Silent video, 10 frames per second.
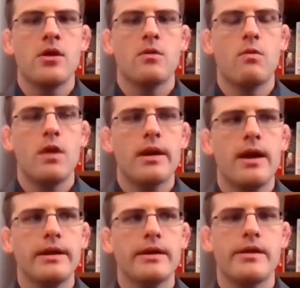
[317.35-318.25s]
what
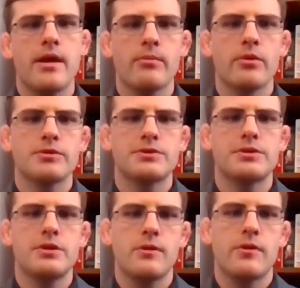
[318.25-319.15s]
kind of numbers
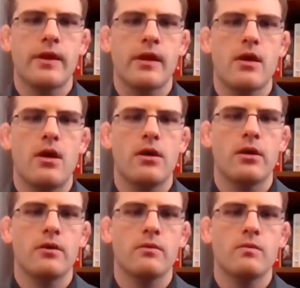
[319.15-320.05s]
do you think
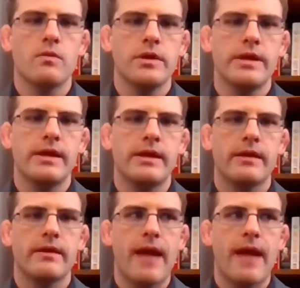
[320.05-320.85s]
are really